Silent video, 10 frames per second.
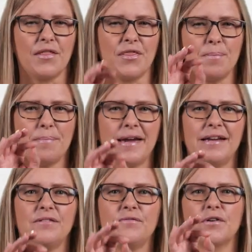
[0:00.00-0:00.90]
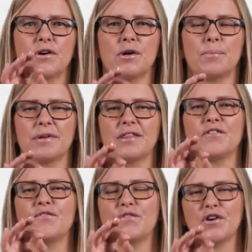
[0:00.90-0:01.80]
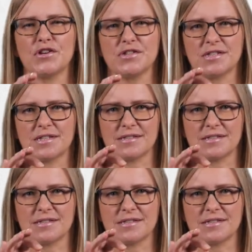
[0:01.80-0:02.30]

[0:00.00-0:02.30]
The main verb in the first